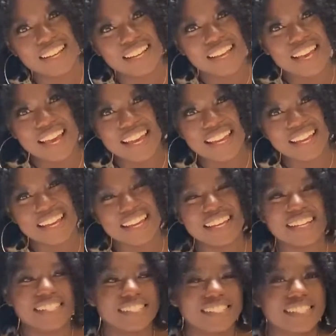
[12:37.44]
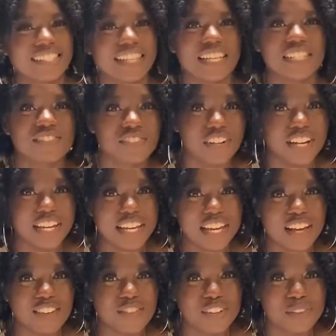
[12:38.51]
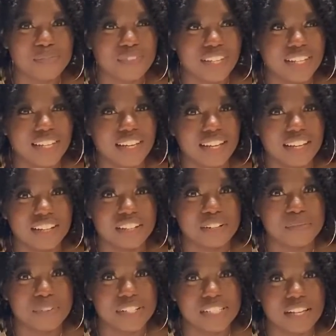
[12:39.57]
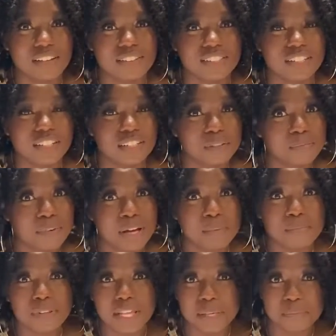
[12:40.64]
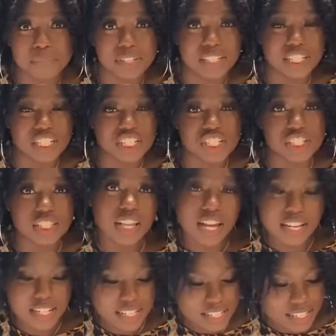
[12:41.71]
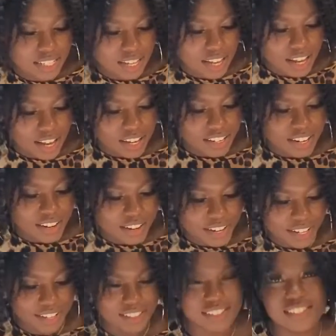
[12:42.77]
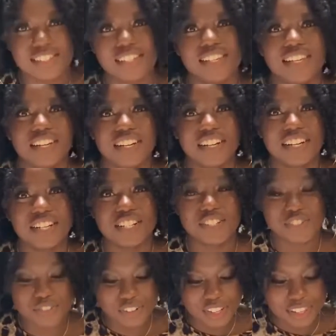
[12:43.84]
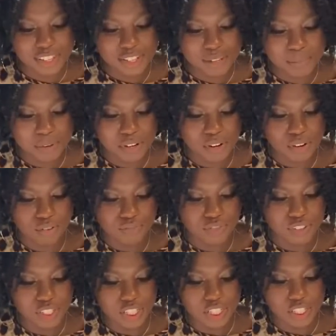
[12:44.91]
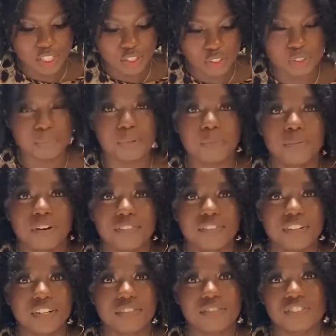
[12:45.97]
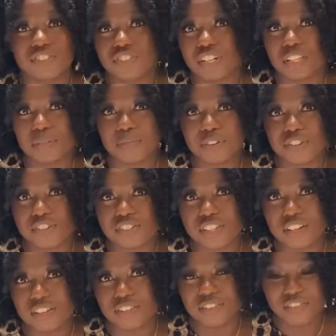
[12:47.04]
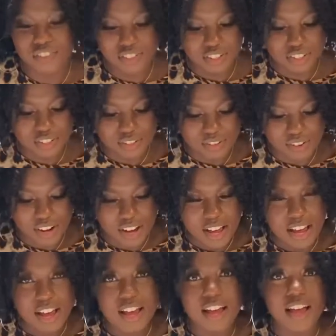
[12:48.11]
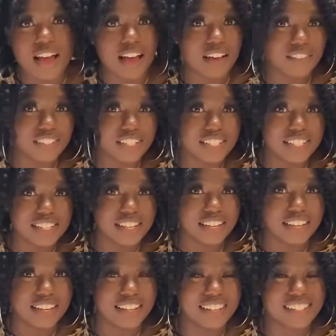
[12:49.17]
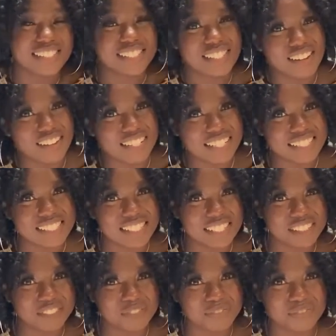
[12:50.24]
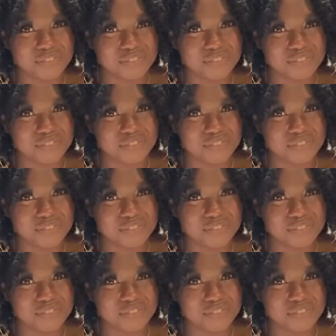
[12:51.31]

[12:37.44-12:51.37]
Hey guys, thanks for hanging out with me as I cook my black bean enchiladas. Now I get to sit here and enjoy them, and hopefully you'll be brave enough to try them yourself. So have a good day. See y'all next time.